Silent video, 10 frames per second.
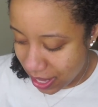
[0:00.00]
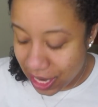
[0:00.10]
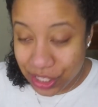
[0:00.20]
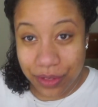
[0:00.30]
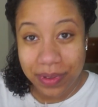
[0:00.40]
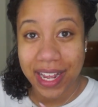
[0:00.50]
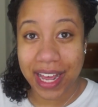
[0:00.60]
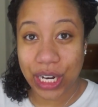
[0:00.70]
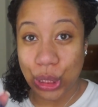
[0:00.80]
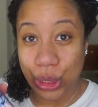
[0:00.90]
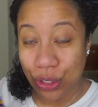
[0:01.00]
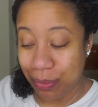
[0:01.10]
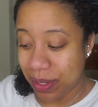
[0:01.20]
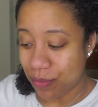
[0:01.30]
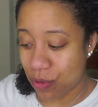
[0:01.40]
I do want to add a little
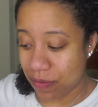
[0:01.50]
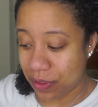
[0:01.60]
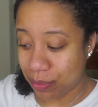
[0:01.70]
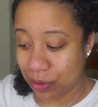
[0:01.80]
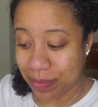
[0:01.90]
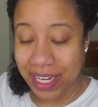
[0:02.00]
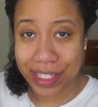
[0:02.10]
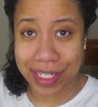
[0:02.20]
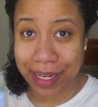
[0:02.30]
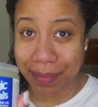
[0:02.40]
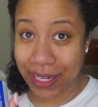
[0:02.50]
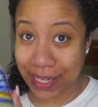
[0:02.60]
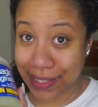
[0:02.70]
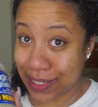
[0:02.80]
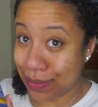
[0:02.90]
bit more of the Blue Magic. I mean, I
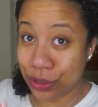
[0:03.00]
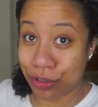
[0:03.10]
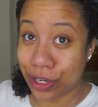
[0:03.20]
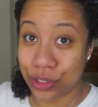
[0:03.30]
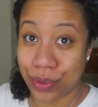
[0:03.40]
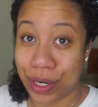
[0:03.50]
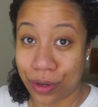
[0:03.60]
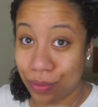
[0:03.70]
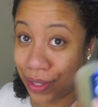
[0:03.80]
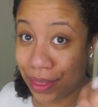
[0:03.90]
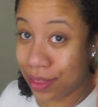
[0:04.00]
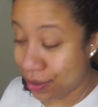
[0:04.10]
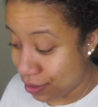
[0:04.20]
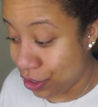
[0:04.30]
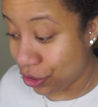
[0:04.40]
said I'm gonna try to TWAID out with
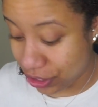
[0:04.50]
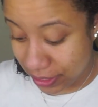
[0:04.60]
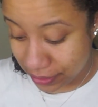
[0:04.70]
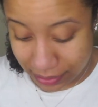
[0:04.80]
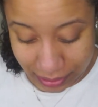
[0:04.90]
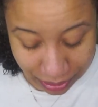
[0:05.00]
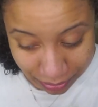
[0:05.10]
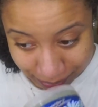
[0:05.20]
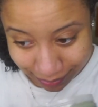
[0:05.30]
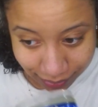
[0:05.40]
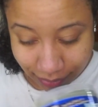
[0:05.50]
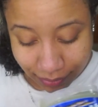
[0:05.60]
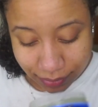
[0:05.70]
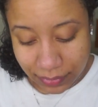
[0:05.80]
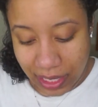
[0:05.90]
grease, so
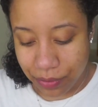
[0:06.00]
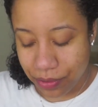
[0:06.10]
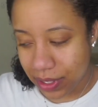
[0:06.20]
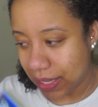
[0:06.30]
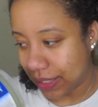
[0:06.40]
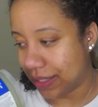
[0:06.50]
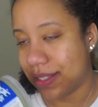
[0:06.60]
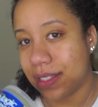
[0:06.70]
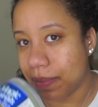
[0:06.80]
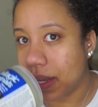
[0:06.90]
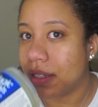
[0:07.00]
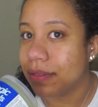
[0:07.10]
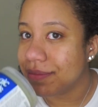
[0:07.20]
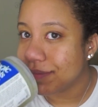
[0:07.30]
I really like the smell.